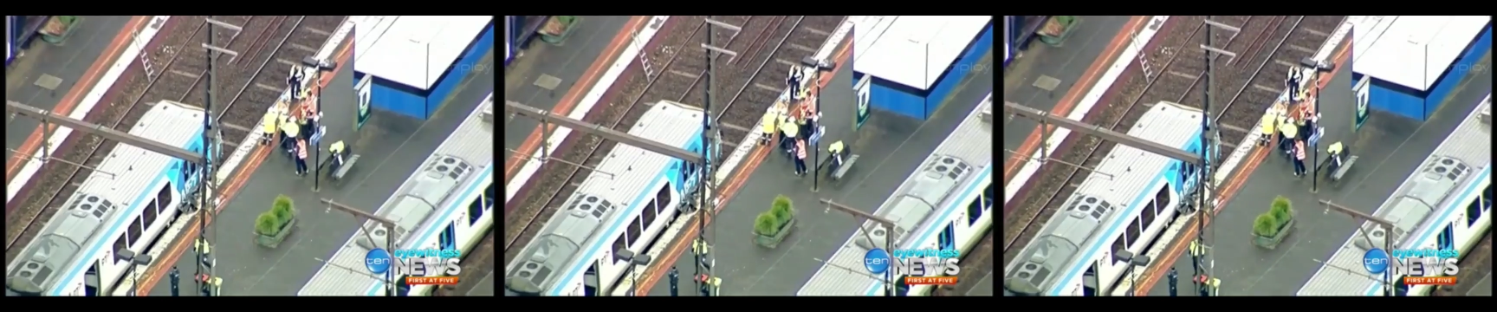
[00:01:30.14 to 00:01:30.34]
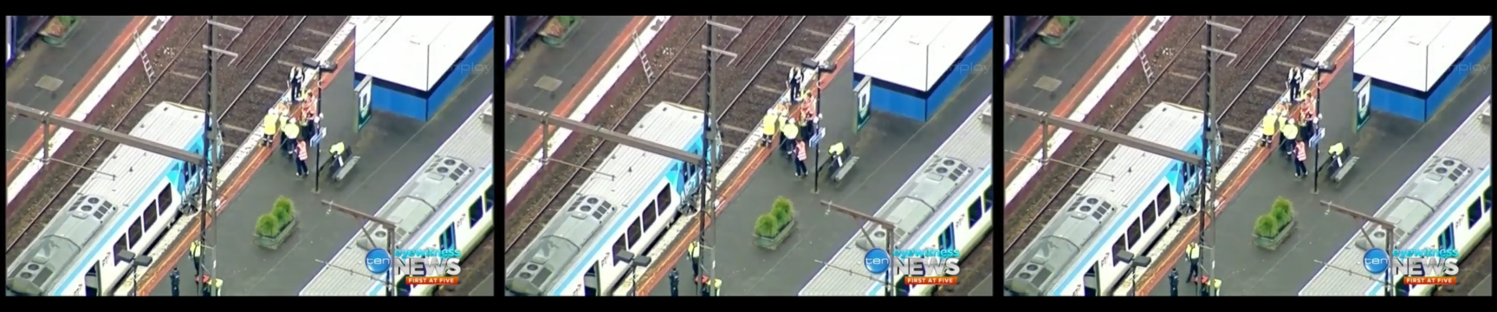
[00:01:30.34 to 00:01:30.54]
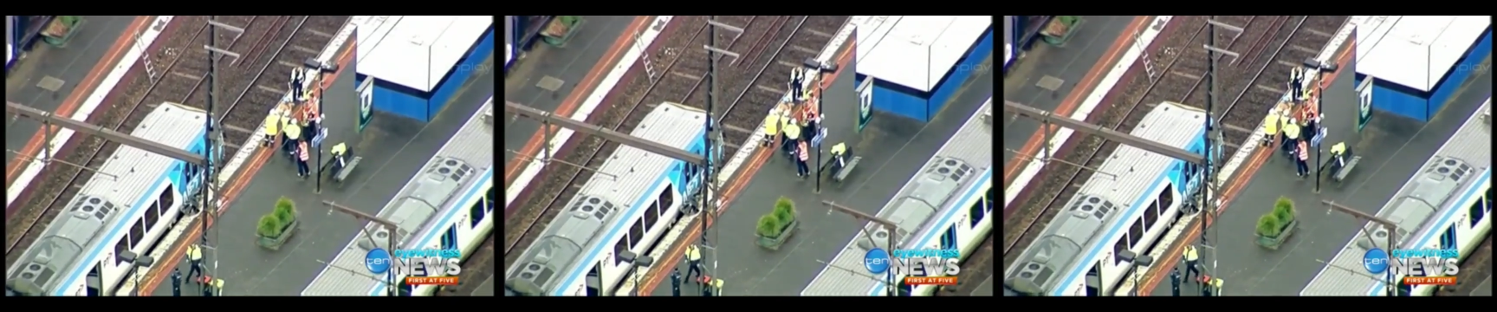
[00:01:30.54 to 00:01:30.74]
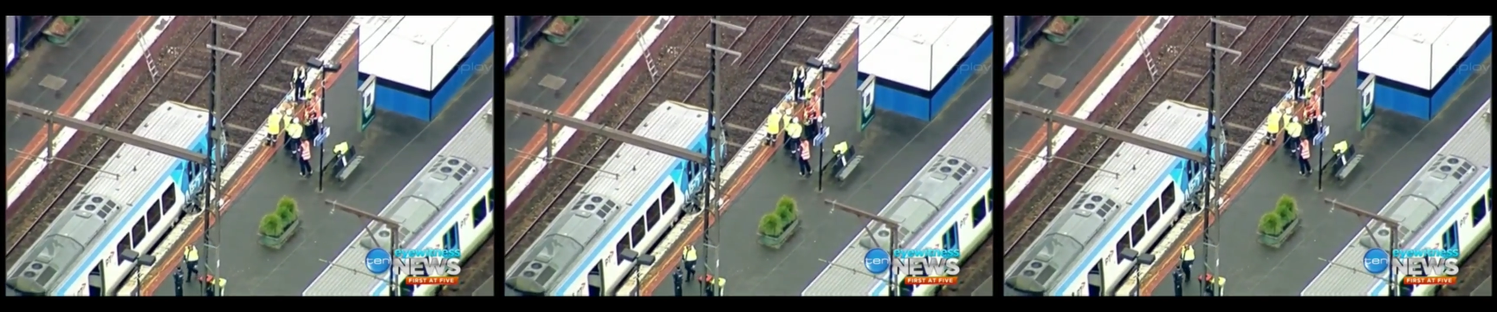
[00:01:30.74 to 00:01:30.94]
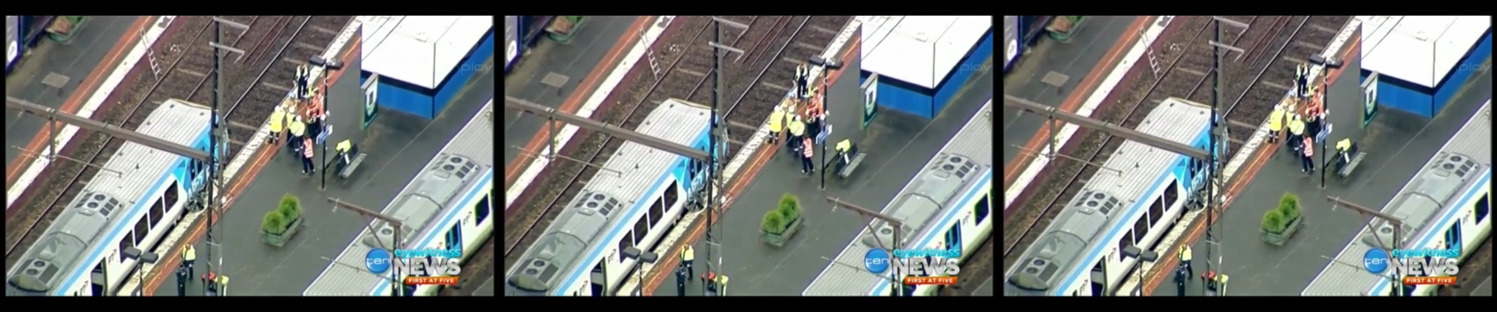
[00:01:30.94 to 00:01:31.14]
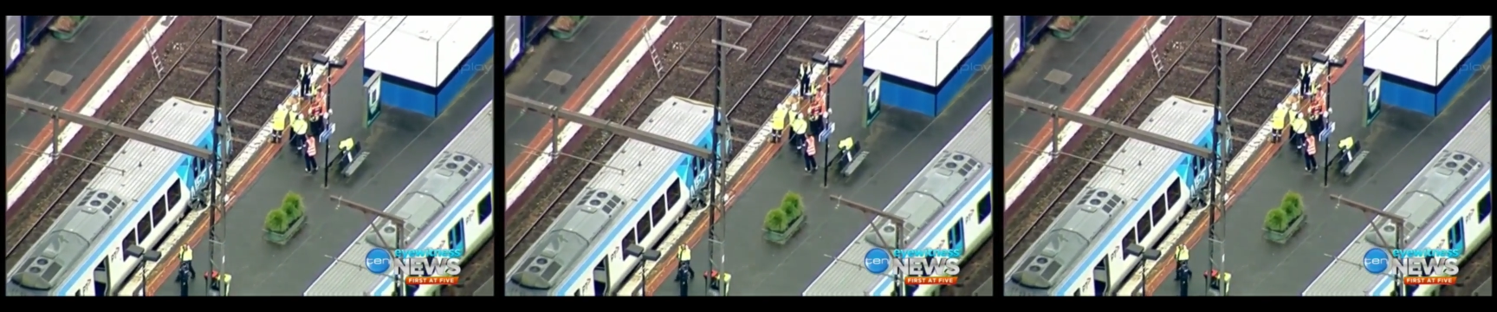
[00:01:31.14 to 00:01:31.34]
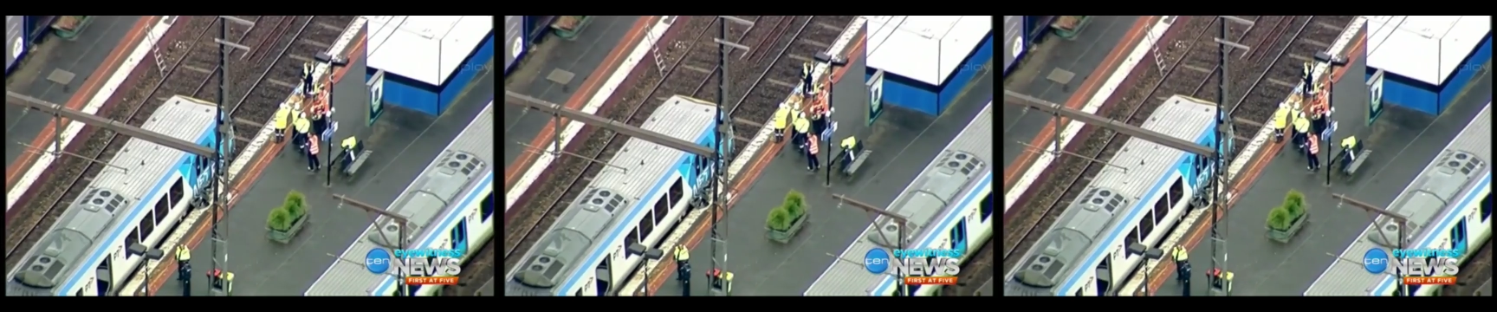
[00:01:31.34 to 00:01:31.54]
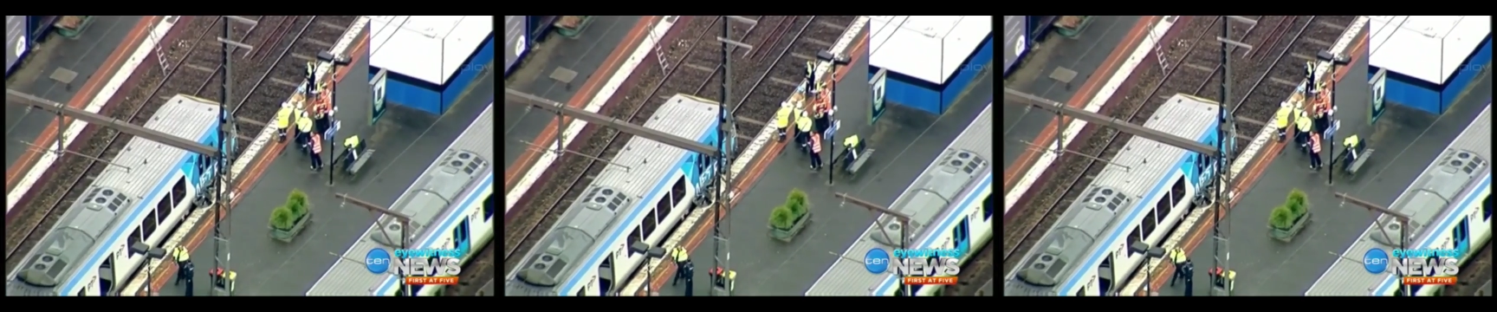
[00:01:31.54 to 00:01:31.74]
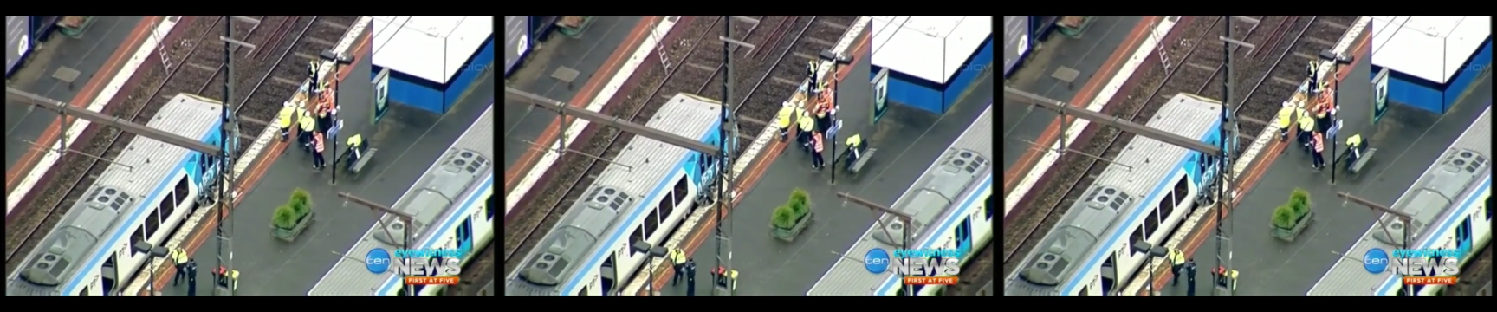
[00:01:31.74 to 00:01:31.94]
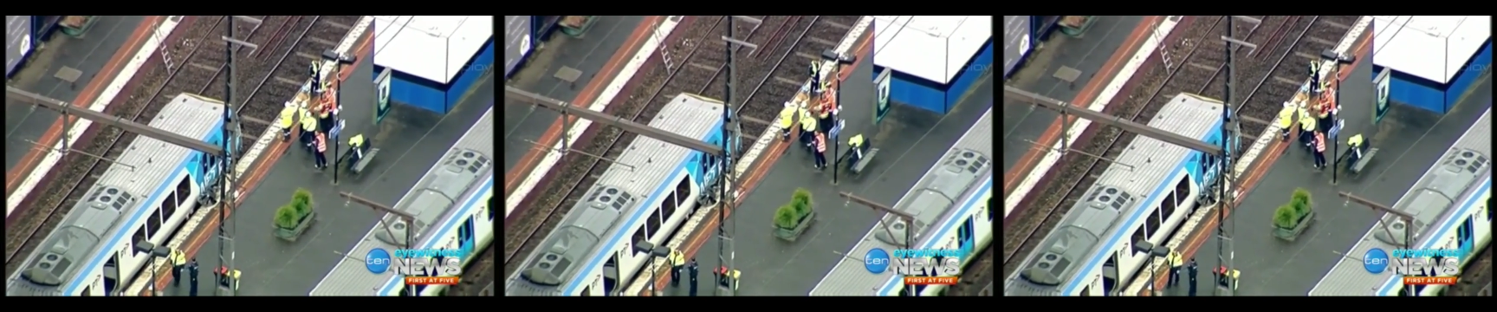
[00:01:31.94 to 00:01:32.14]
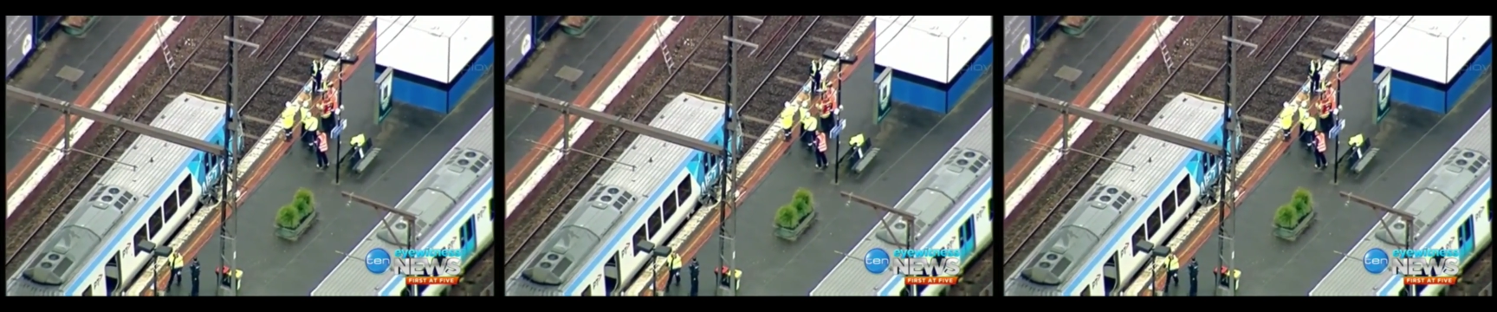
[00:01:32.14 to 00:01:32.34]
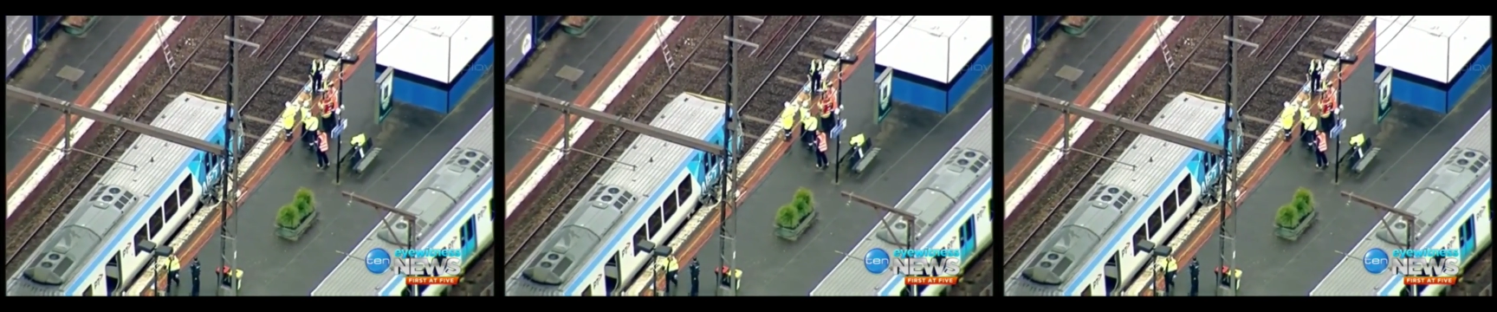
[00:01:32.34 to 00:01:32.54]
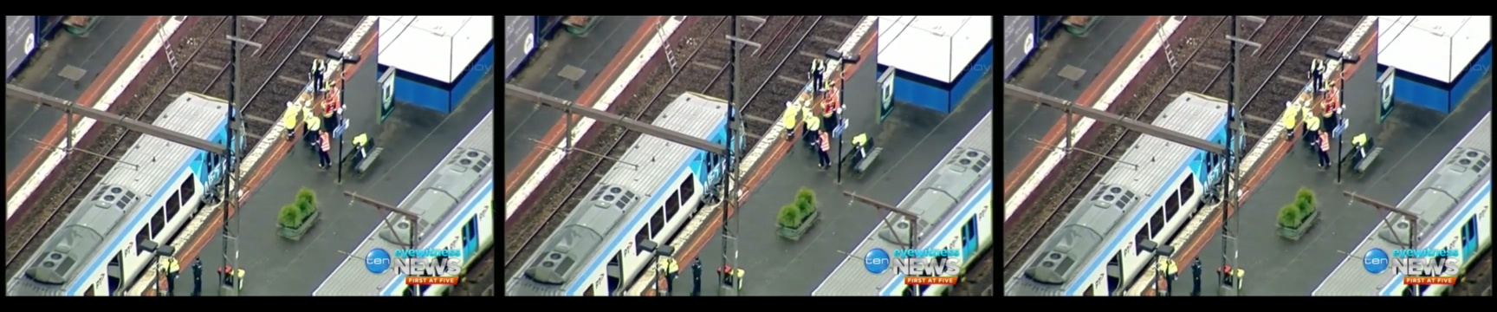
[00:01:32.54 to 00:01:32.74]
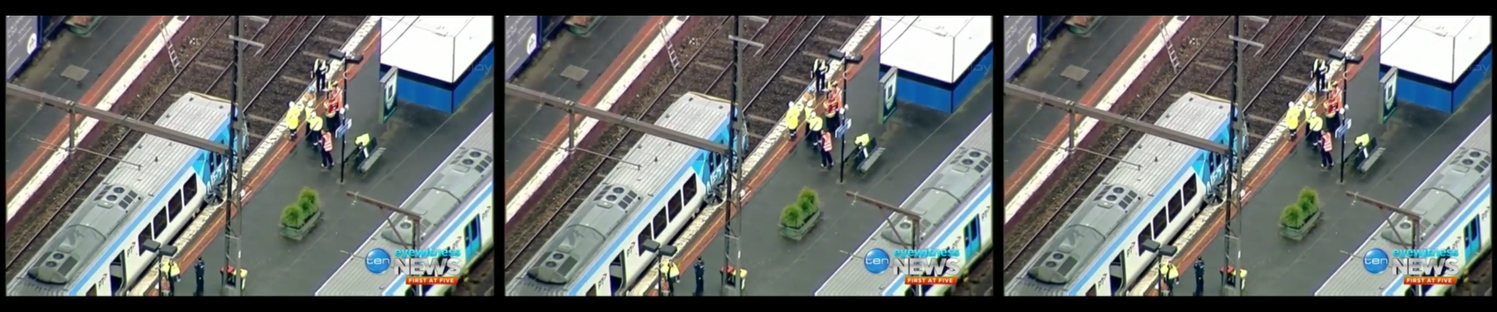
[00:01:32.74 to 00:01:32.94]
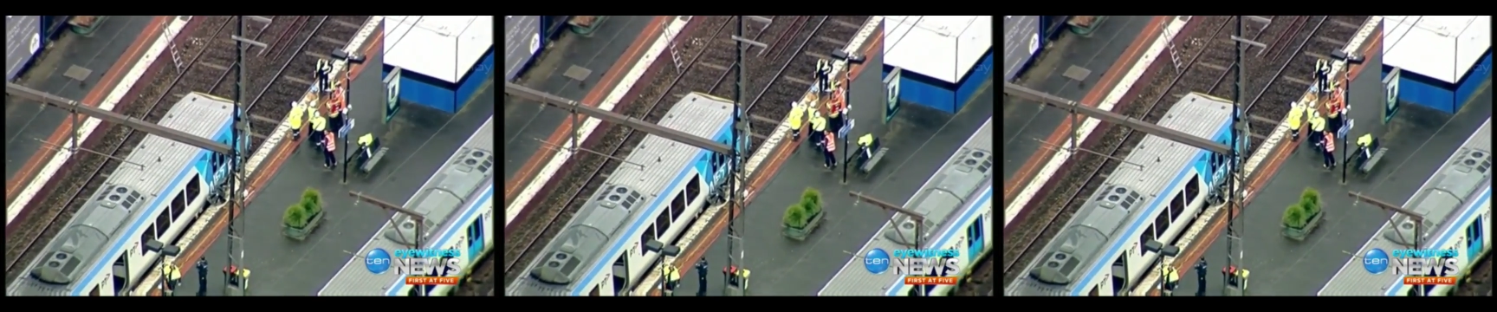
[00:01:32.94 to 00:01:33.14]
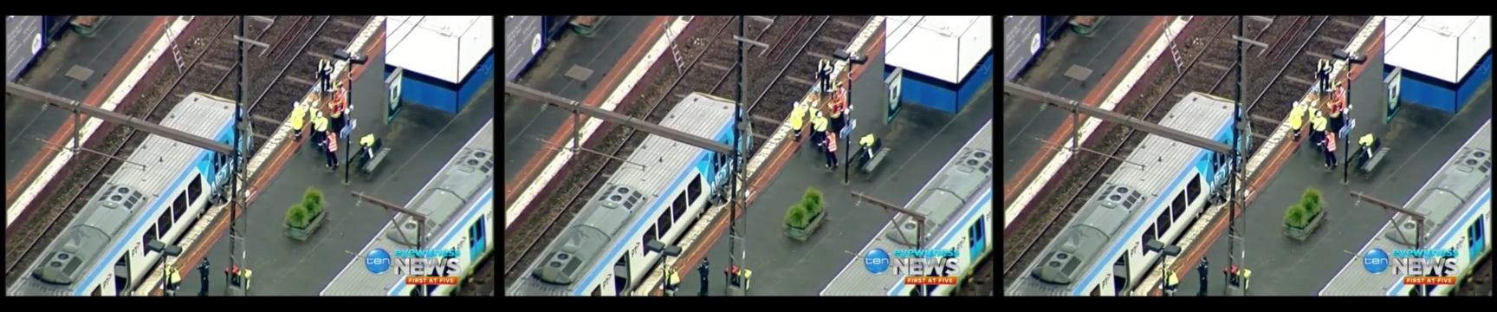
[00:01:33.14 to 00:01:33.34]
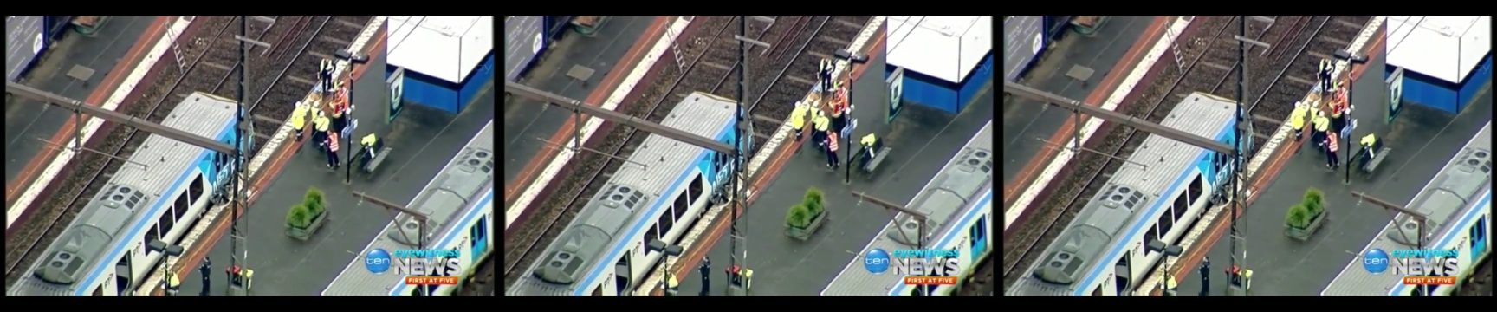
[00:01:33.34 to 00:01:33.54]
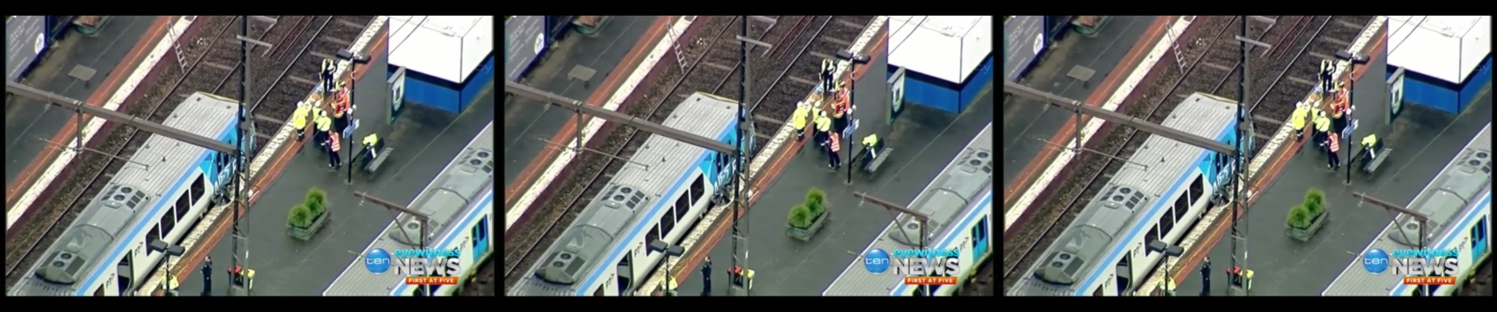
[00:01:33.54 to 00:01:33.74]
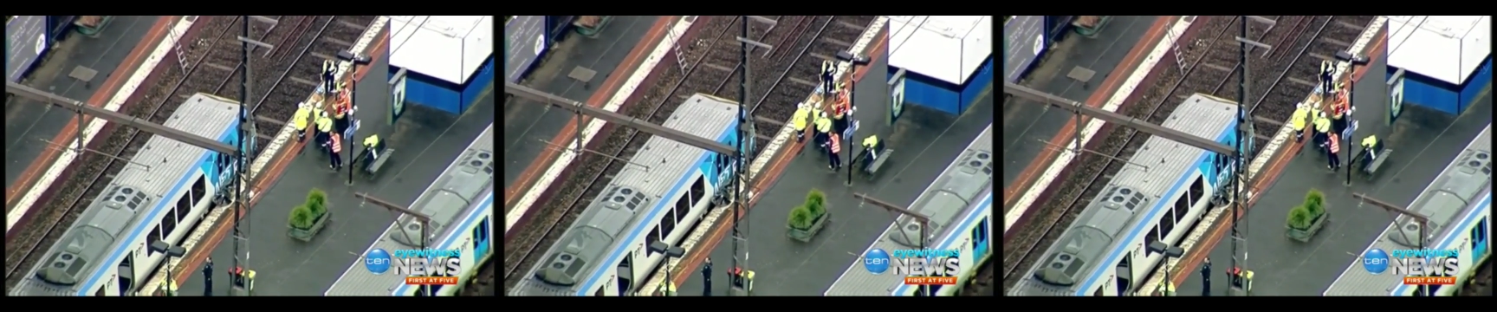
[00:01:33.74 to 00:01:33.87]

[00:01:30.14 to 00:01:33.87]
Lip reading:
No face is visible, so there are no lips to read.